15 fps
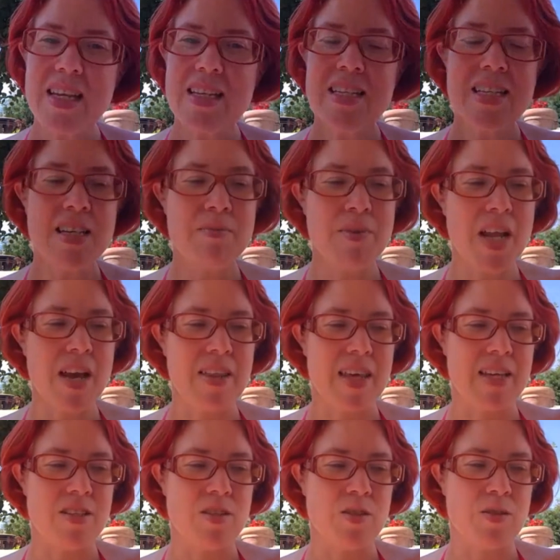It seemed like
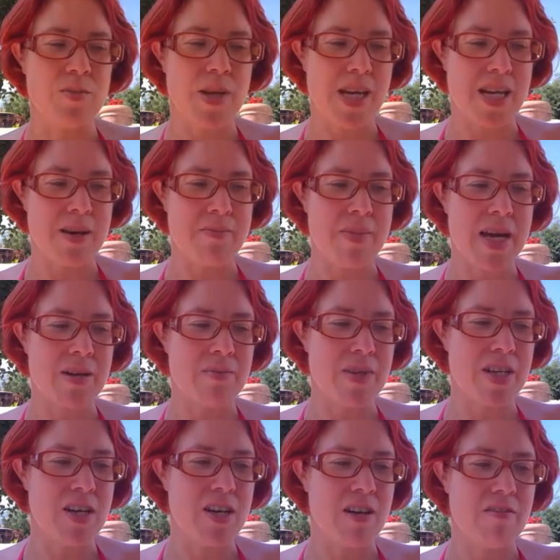they saw me and it made me
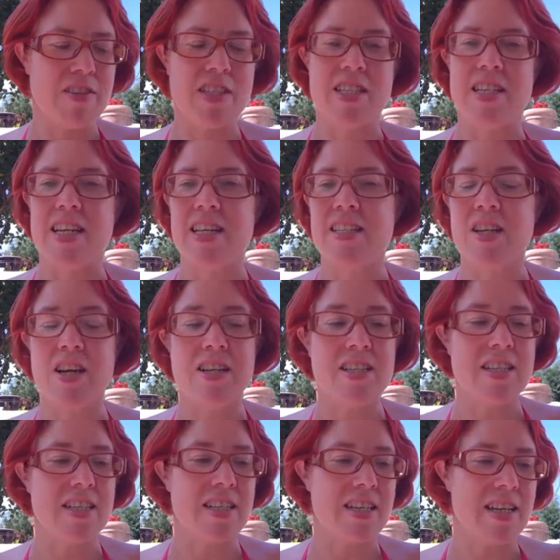nervous and
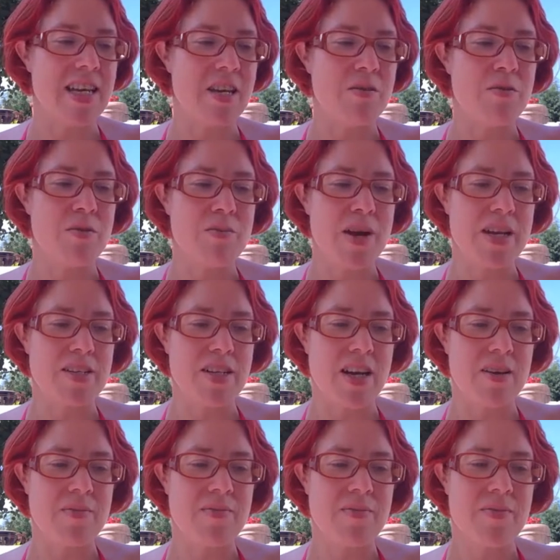excited in equal
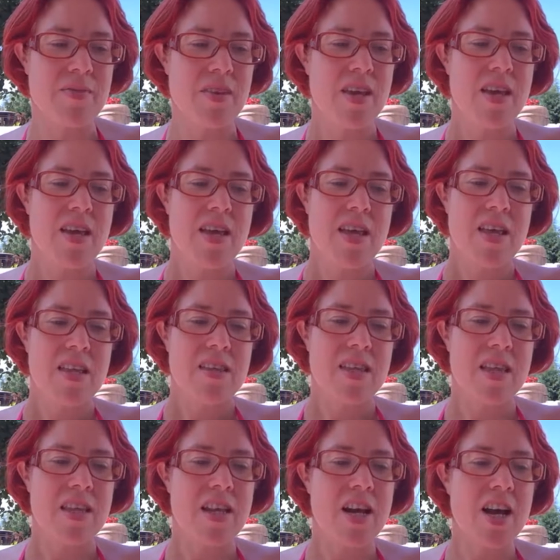measure.
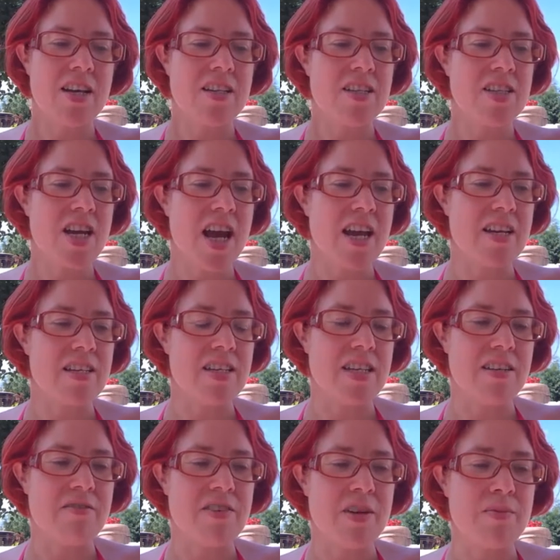Then the lights changed
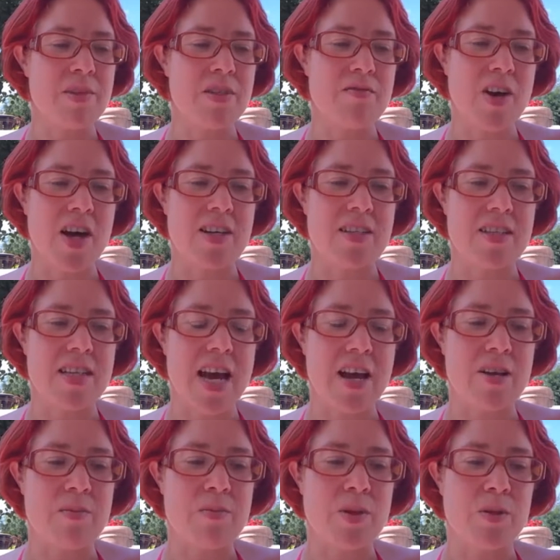and he flipped his visor
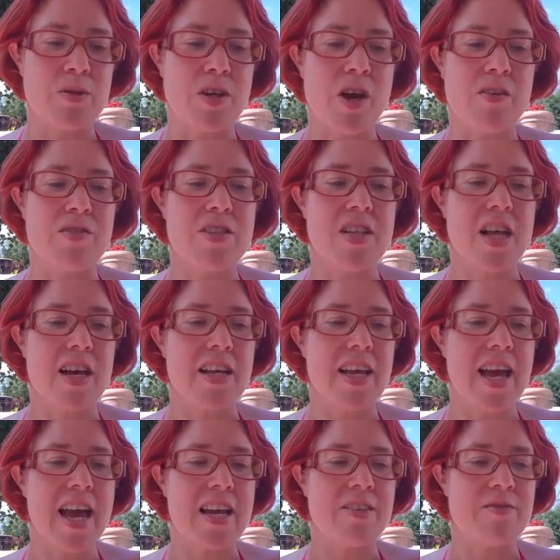down and pulled off
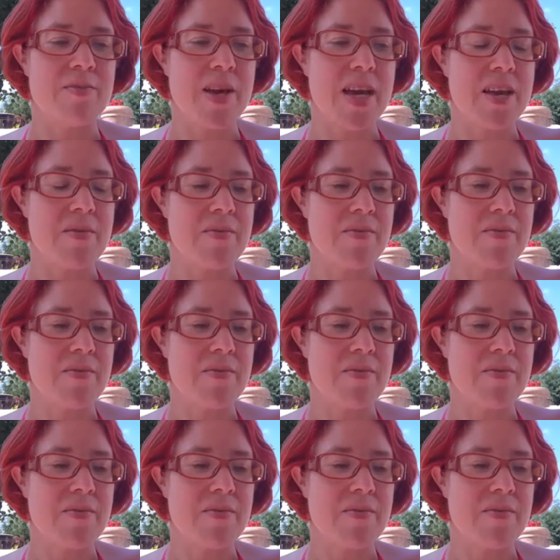slightly ahead of me.